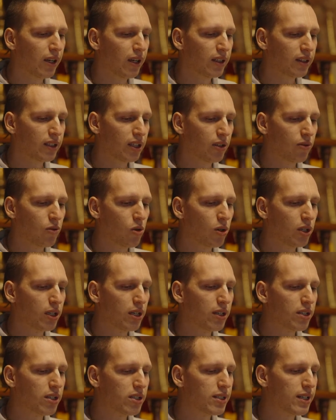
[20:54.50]
The devotee
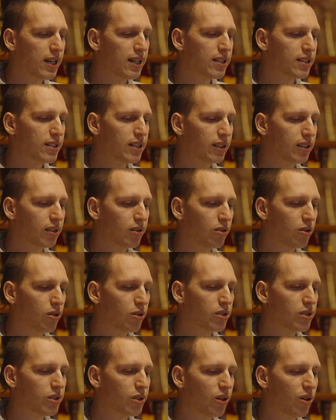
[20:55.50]
understands that the
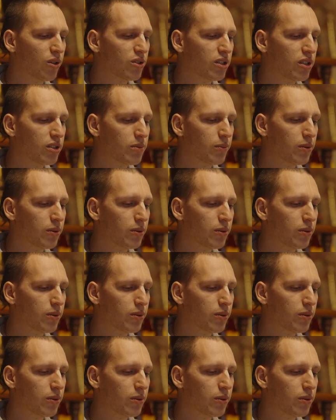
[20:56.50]
Lord's causeless